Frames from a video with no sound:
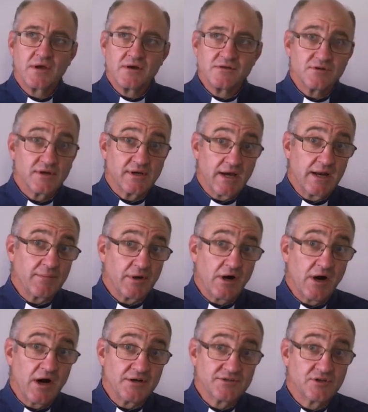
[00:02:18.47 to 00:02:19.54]
So again, I'm going to
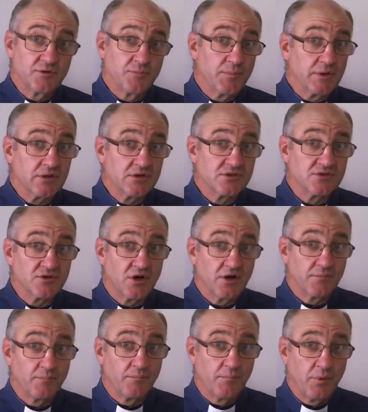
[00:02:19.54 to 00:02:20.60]
ask that you put this
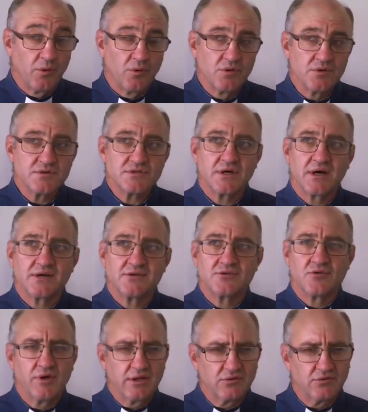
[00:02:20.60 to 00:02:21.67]
on pause as you
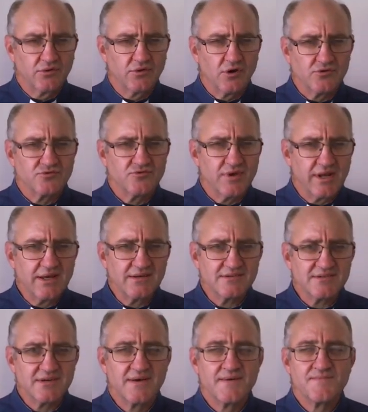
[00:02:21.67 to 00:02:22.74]
read through those readings.